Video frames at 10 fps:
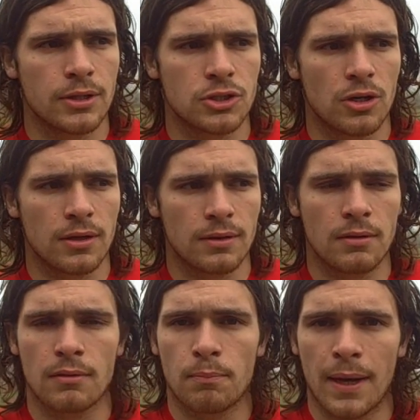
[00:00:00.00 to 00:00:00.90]
strong
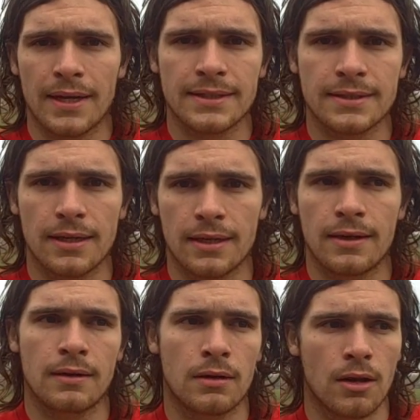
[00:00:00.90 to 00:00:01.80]
base, and
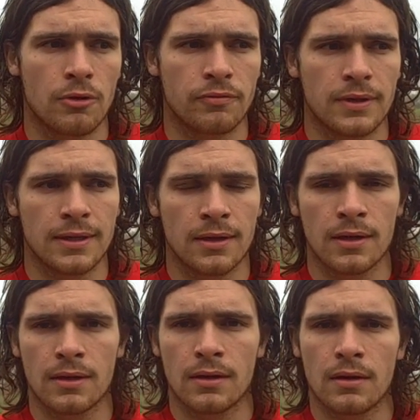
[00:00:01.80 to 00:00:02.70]
then hopefully
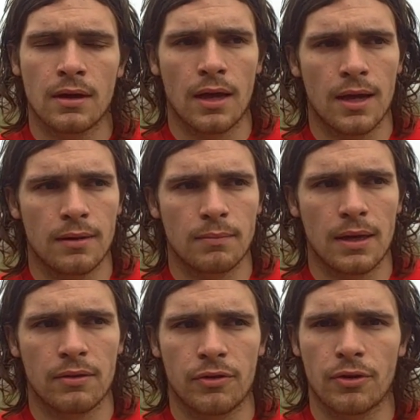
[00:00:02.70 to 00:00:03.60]
get
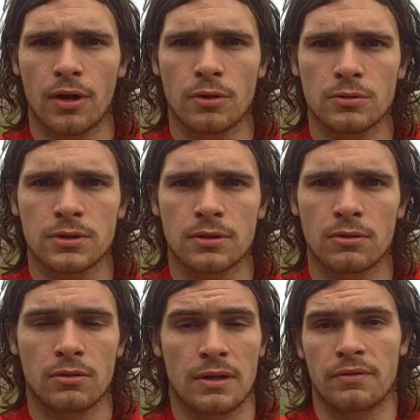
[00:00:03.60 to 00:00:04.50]
a few goals
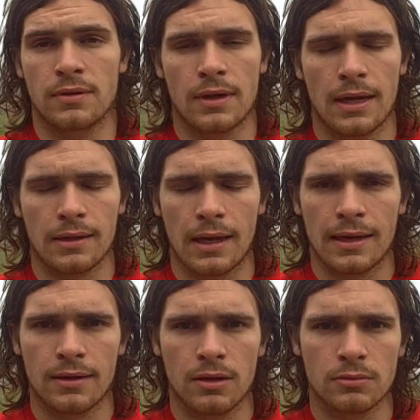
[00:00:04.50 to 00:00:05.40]
or even
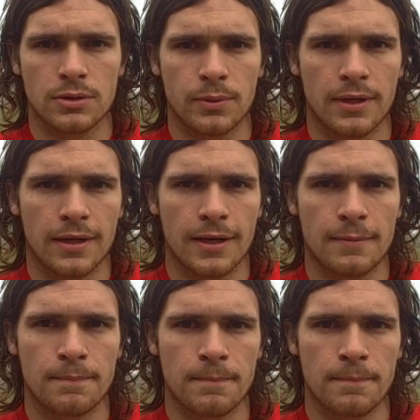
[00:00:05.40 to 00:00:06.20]
a goal to win the game.